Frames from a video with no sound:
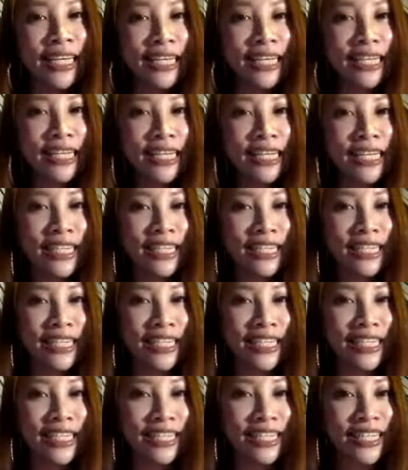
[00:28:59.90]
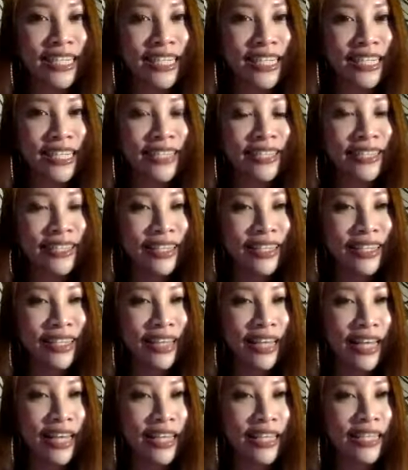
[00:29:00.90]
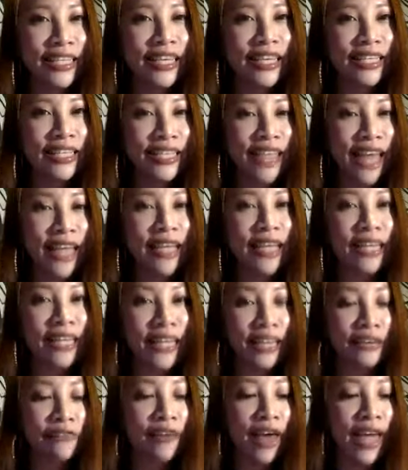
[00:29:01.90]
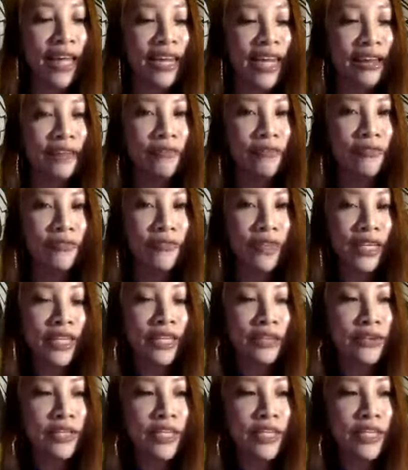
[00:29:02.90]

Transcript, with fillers: Uh, it is negative, and then you